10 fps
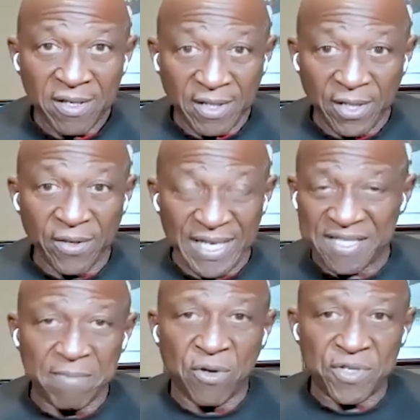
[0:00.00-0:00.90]
You know, that's
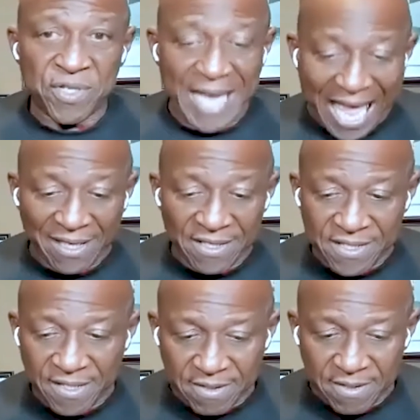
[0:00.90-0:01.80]
the most
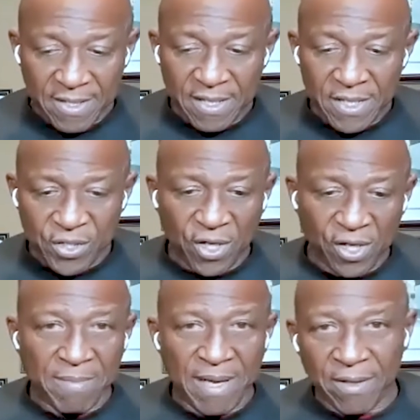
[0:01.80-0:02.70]
talented. You talk
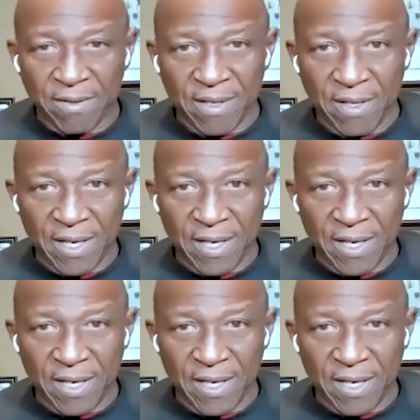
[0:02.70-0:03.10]
about